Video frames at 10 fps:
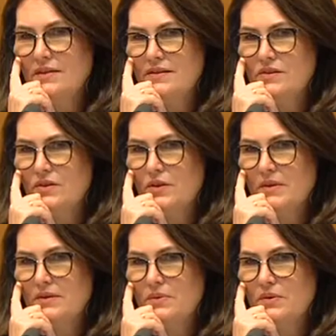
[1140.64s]
this
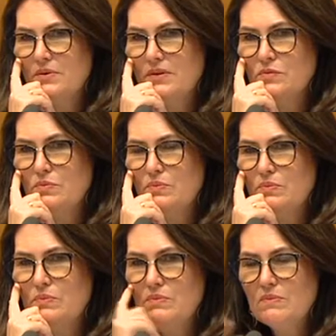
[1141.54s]
document with all this
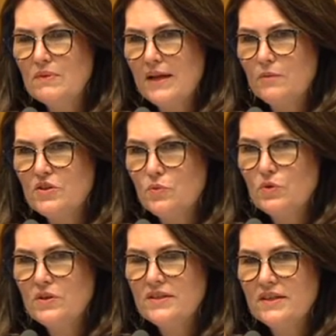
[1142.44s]
language and
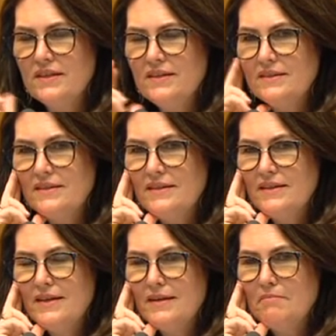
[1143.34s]
words in it,
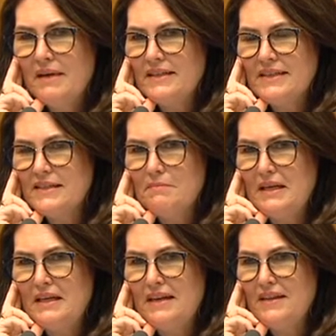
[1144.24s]
but it doesn't
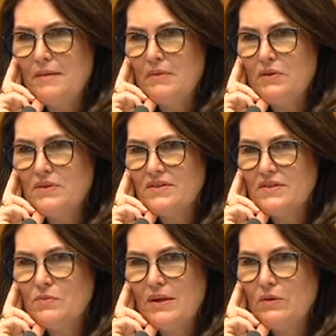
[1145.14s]
mean anything because
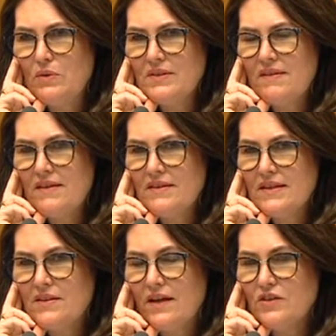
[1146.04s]
there's one clause in there that
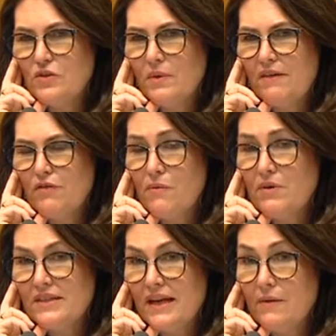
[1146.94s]
says I can do whatever I
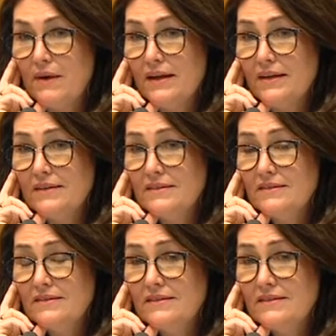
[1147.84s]
want anyway.
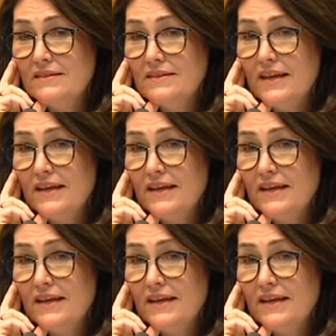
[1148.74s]
Is that